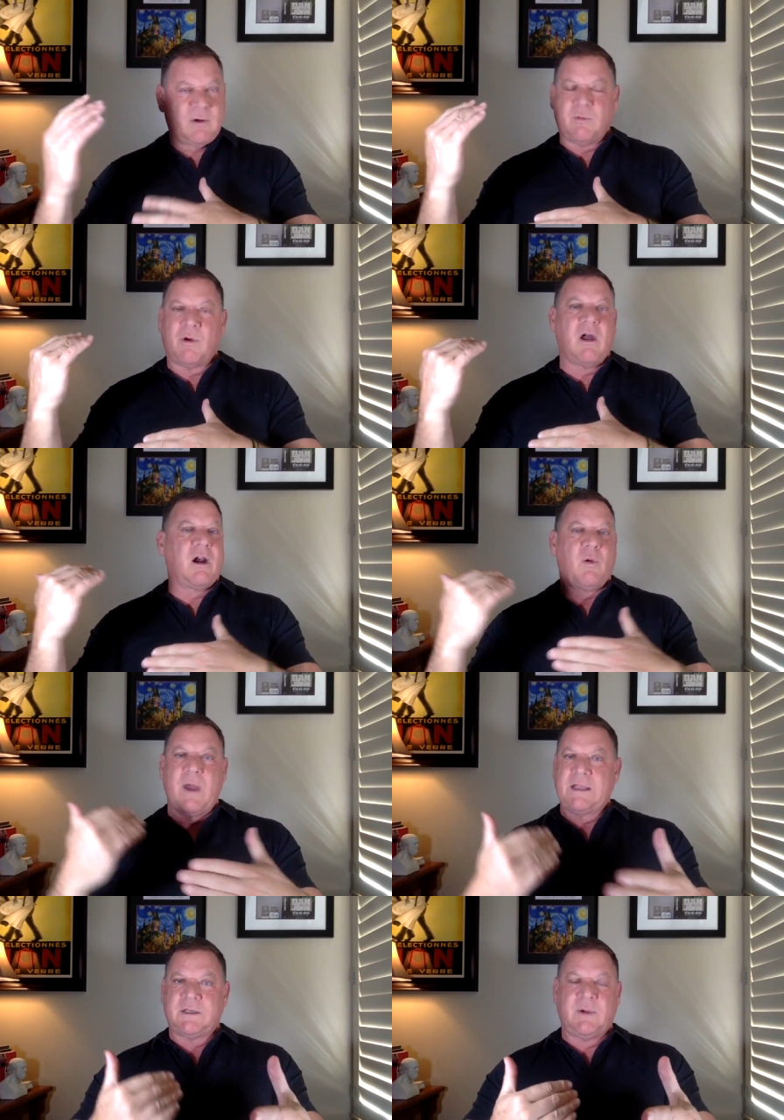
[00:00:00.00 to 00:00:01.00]
We're, we're on our
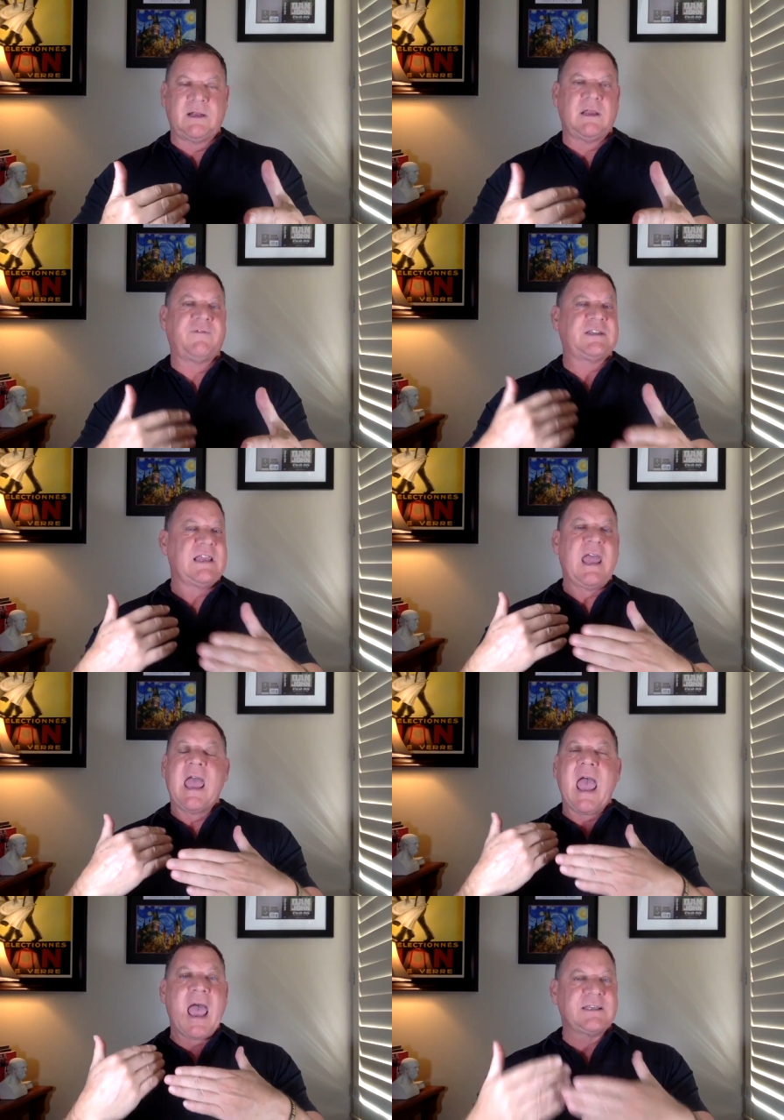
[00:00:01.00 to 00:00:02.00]
way to it. If it
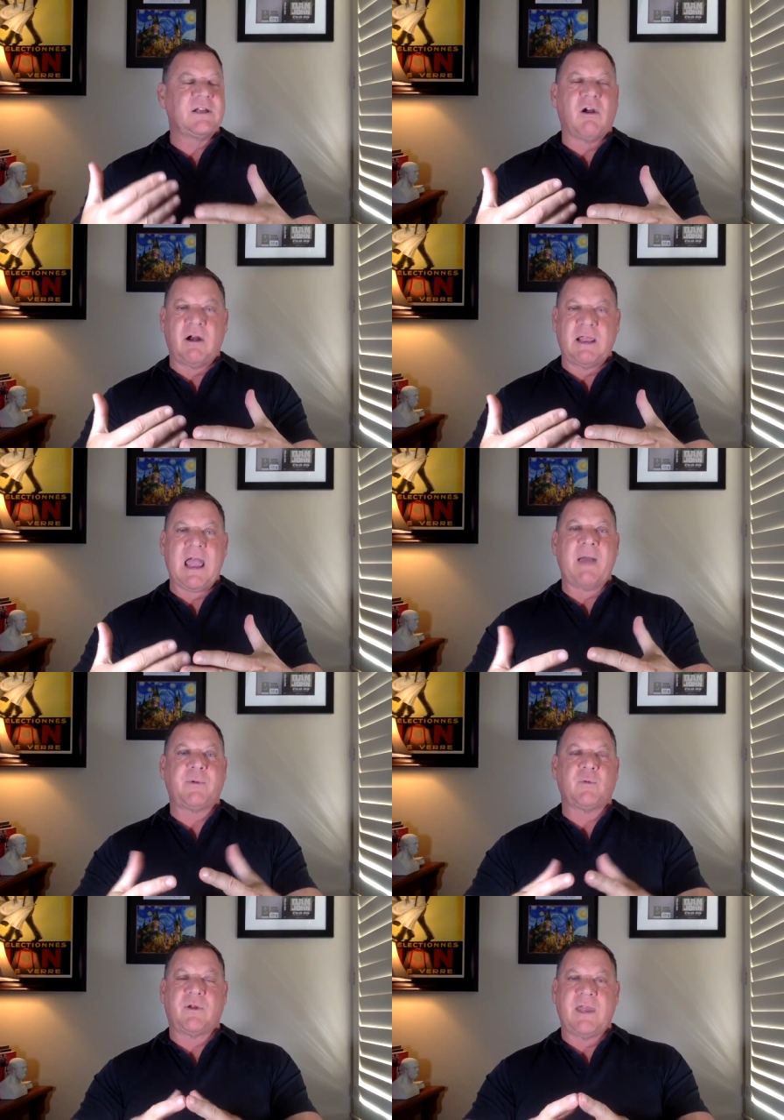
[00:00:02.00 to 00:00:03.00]
hasn't already
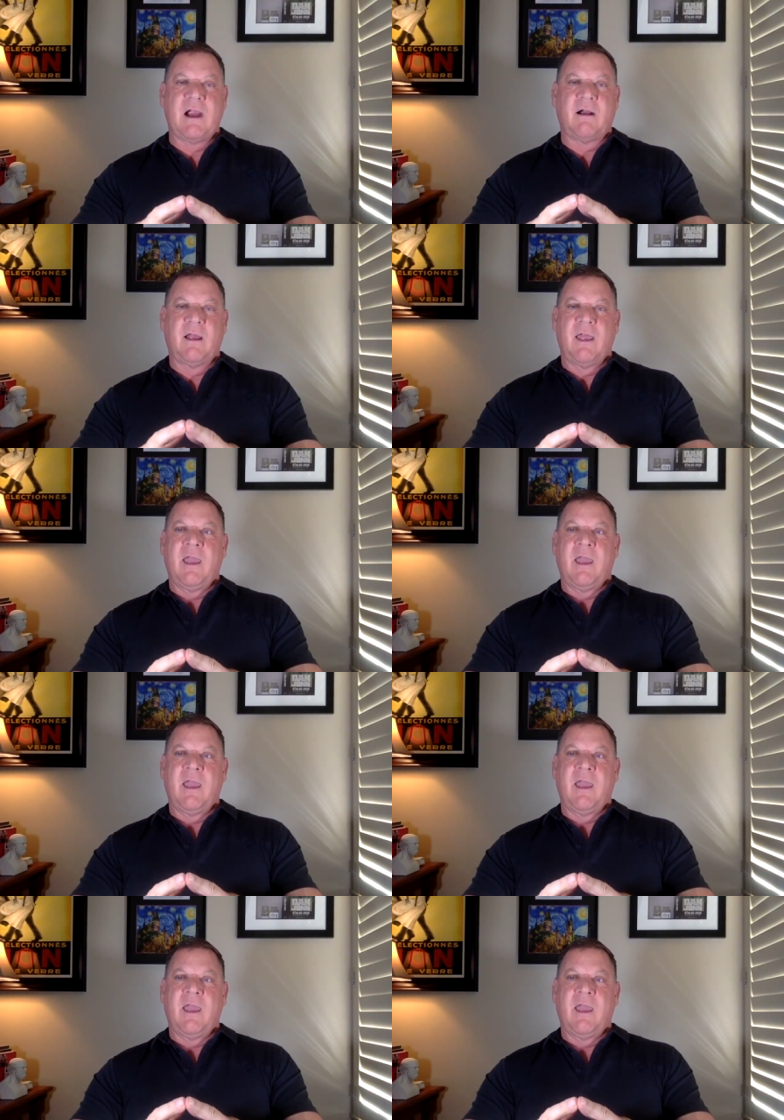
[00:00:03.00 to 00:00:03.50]
happened, we're there.